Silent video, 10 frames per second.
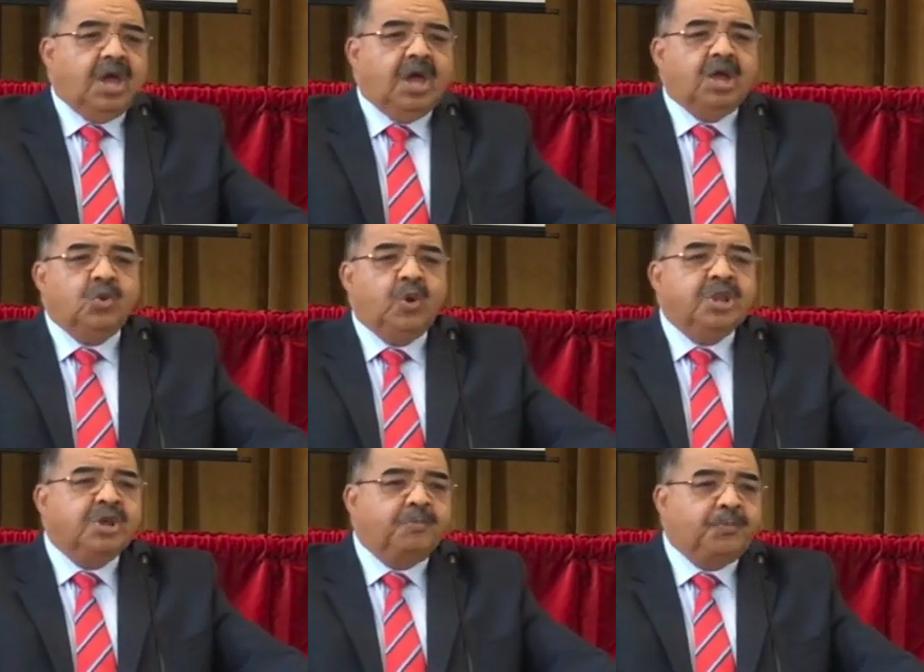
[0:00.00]
And
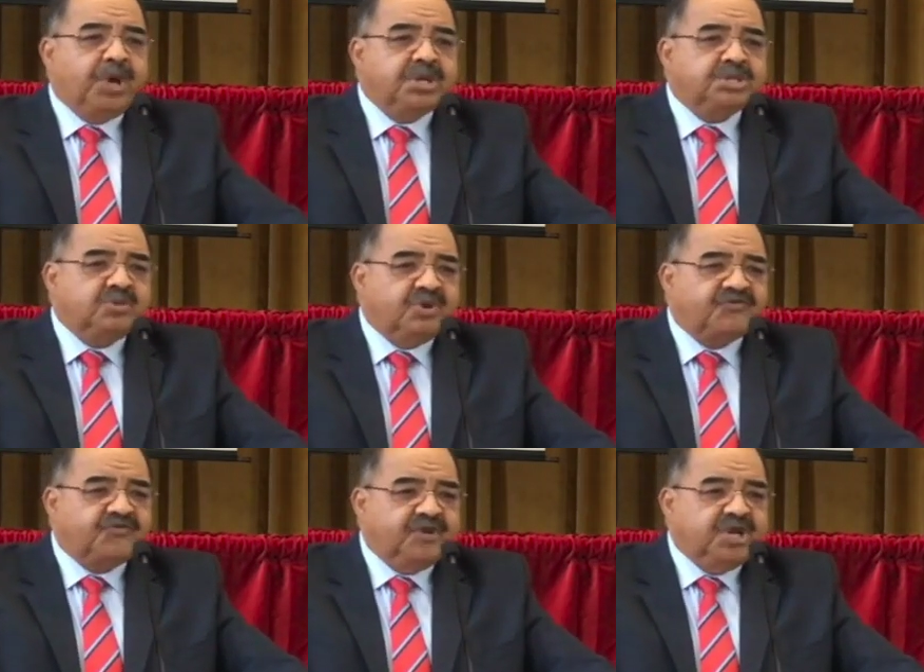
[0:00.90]
when the person
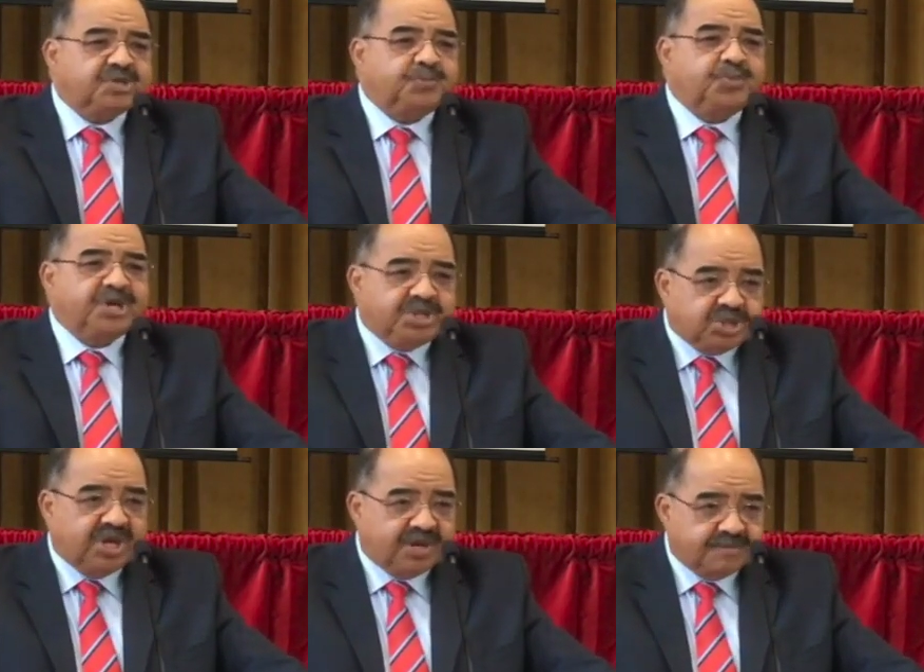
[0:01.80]
was finished
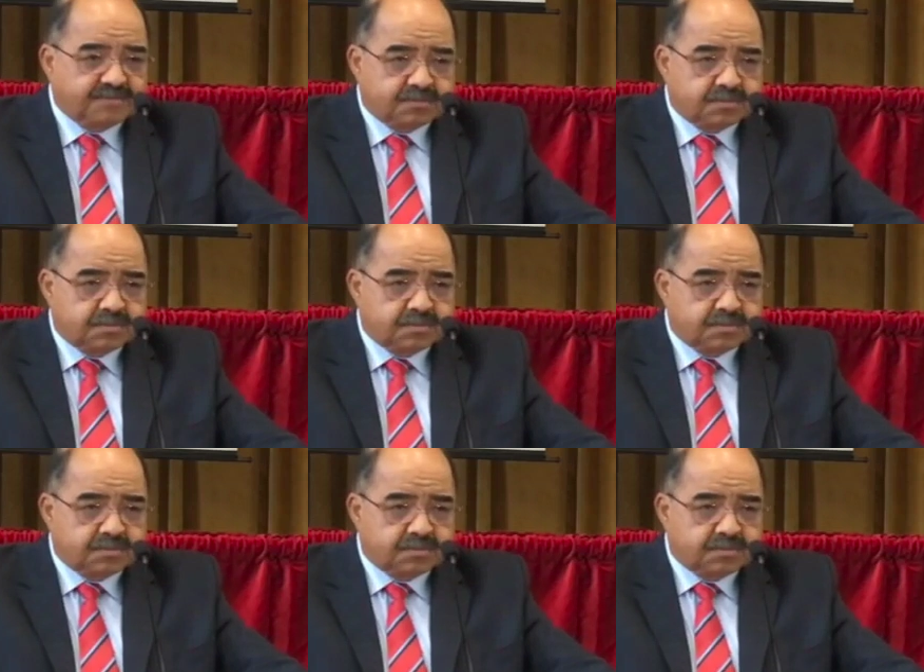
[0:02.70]
preaching,